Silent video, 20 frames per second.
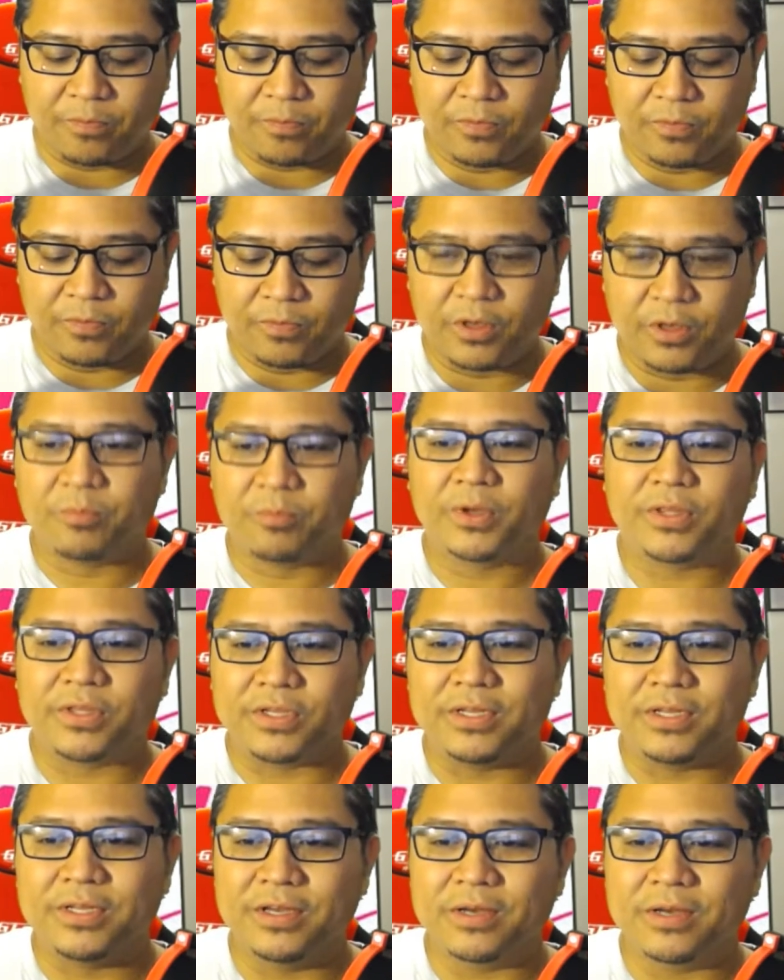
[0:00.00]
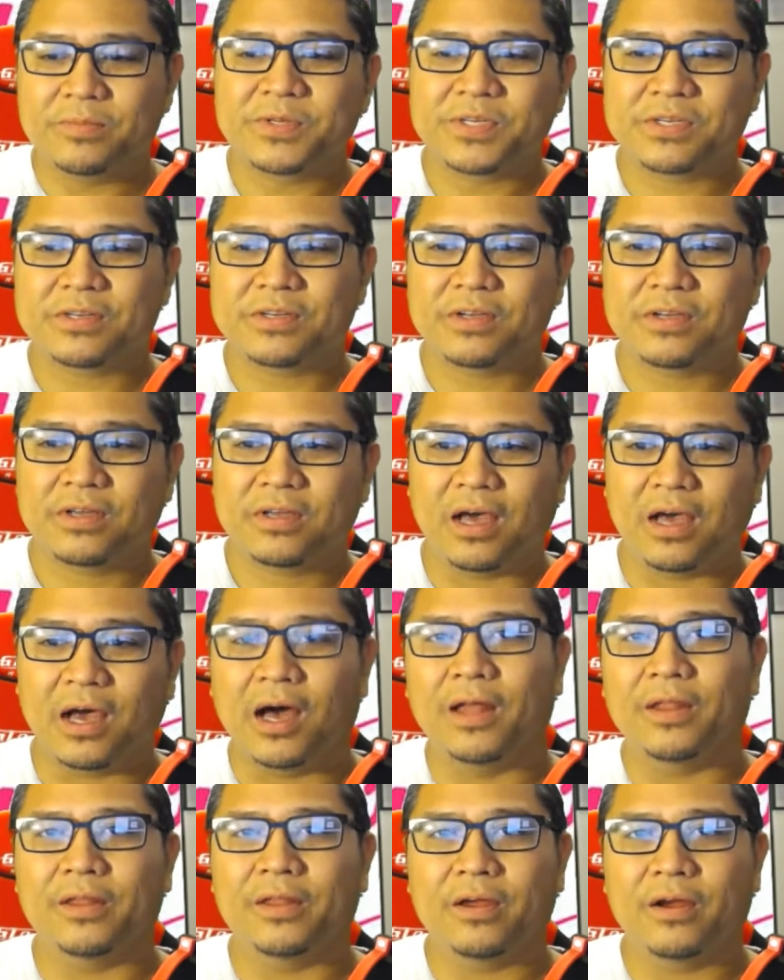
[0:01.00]
You can put the dips
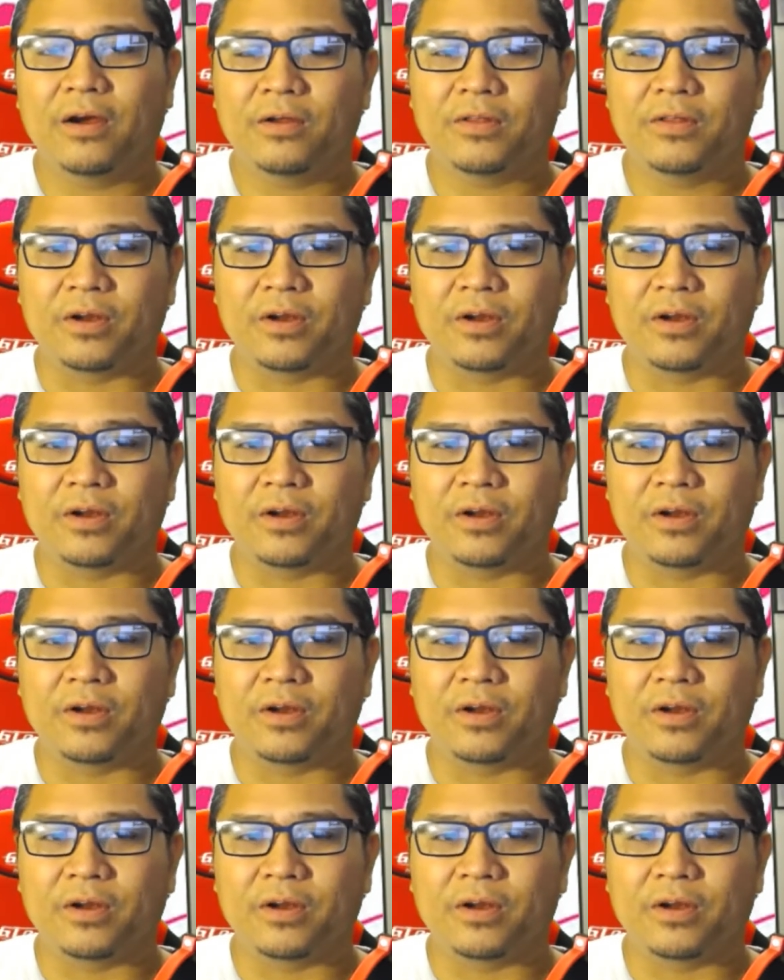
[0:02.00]
on there.